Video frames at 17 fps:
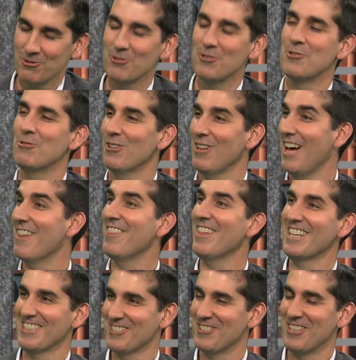You do a lot of
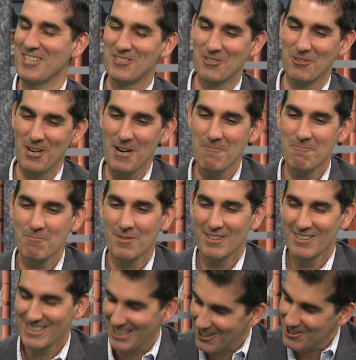things. That's great.
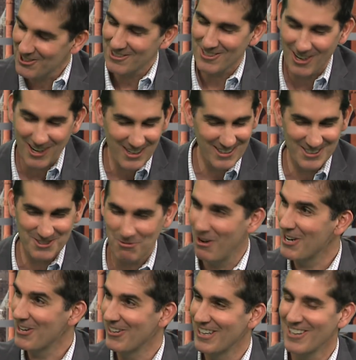That's
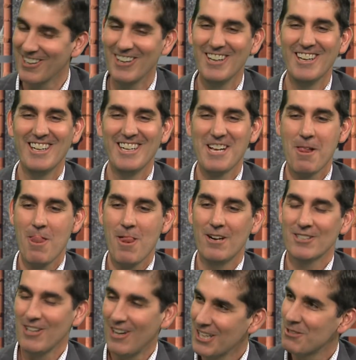why you're here.
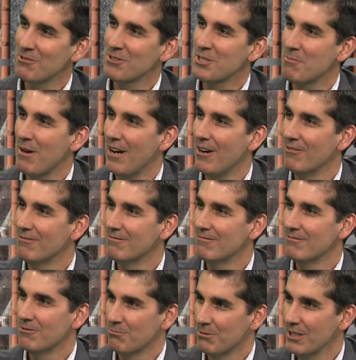Talk to us about
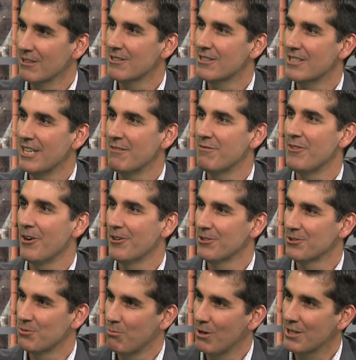real estate
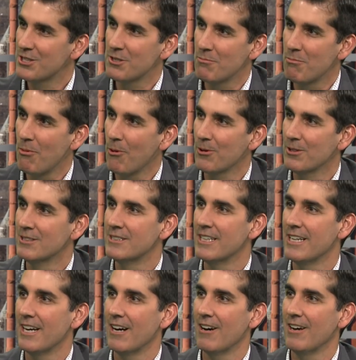photos, what's important
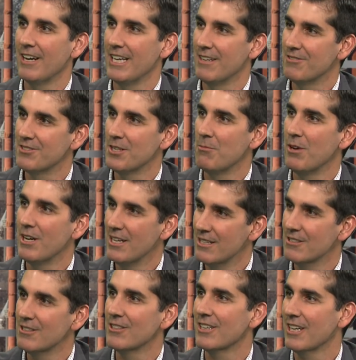there, and if somebody
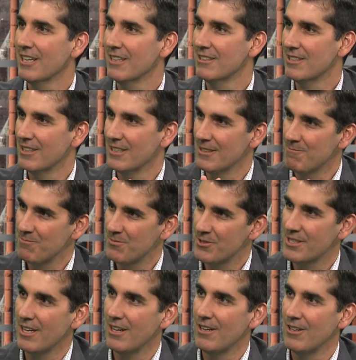is looking to
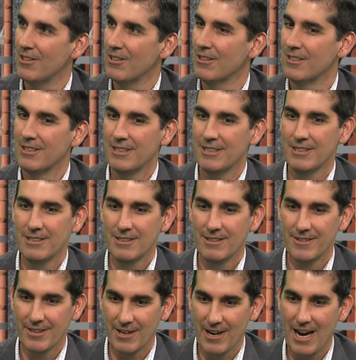sell
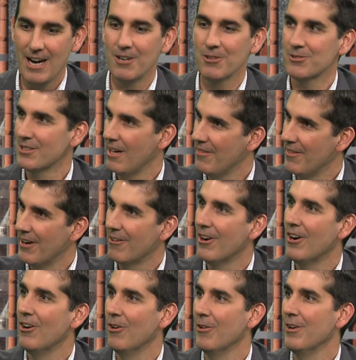their house on their
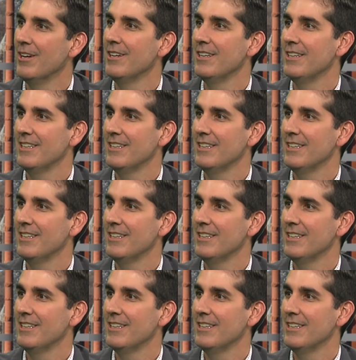own,